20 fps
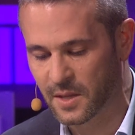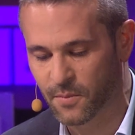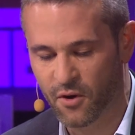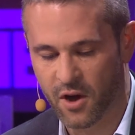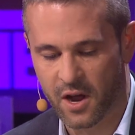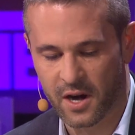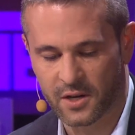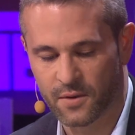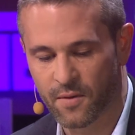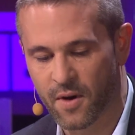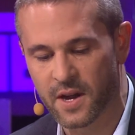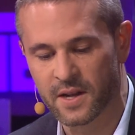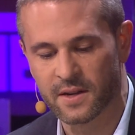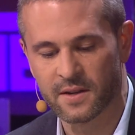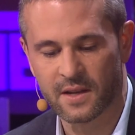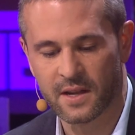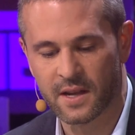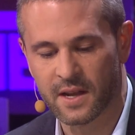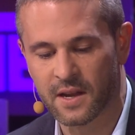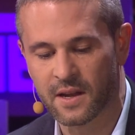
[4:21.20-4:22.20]
the product right.
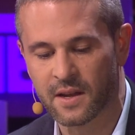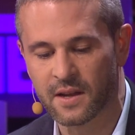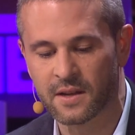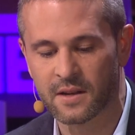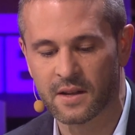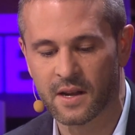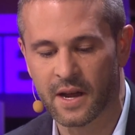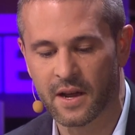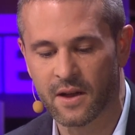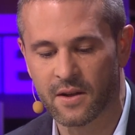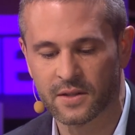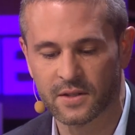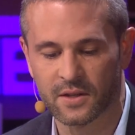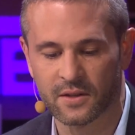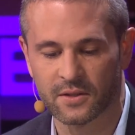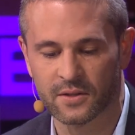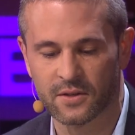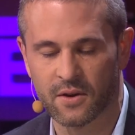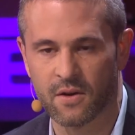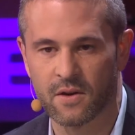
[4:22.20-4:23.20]
And I
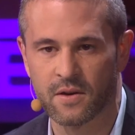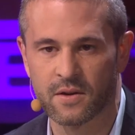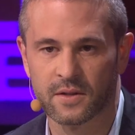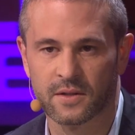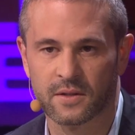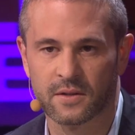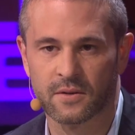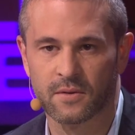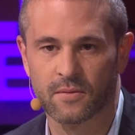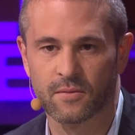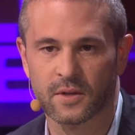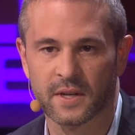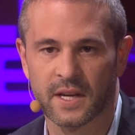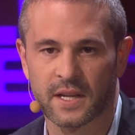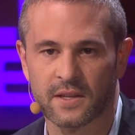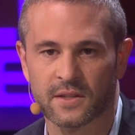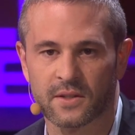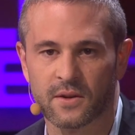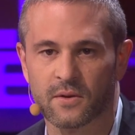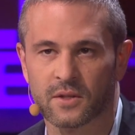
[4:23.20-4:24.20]
also started yep. to really
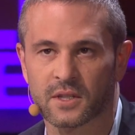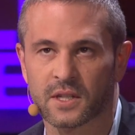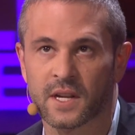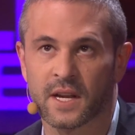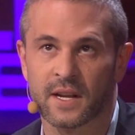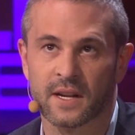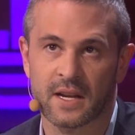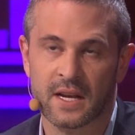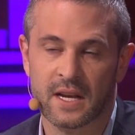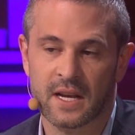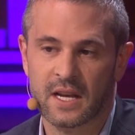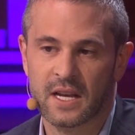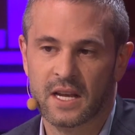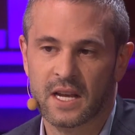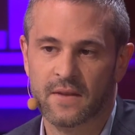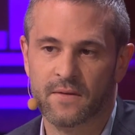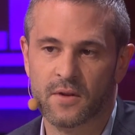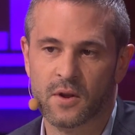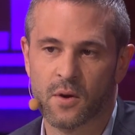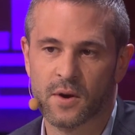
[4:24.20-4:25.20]
get this notion that
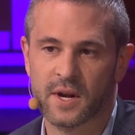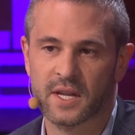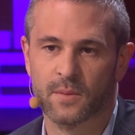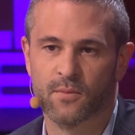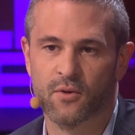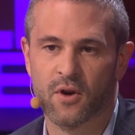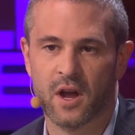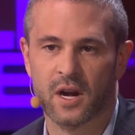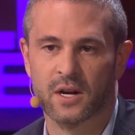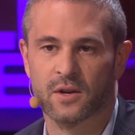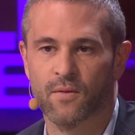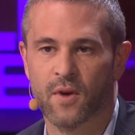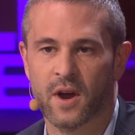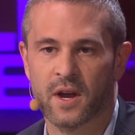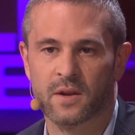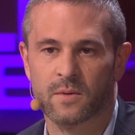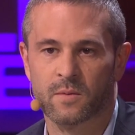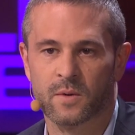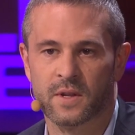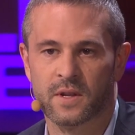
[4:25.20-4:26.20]
if you don't get the product
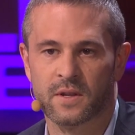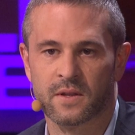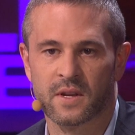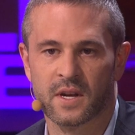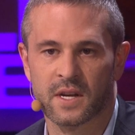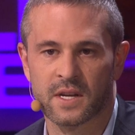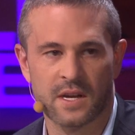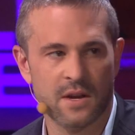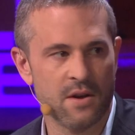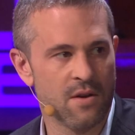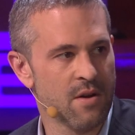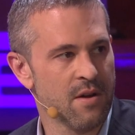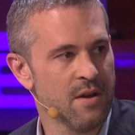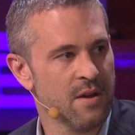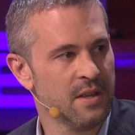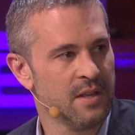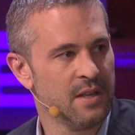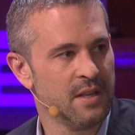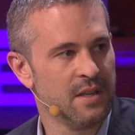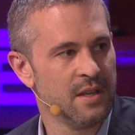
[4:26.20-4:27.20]
right within a year,
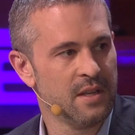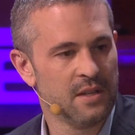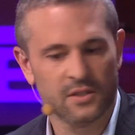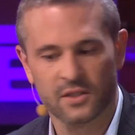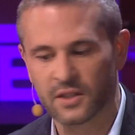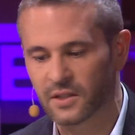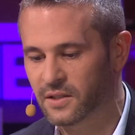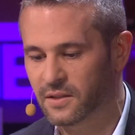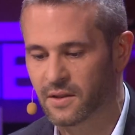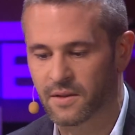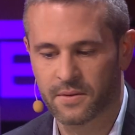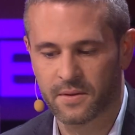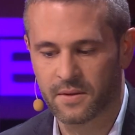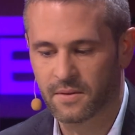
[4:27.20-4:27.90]
just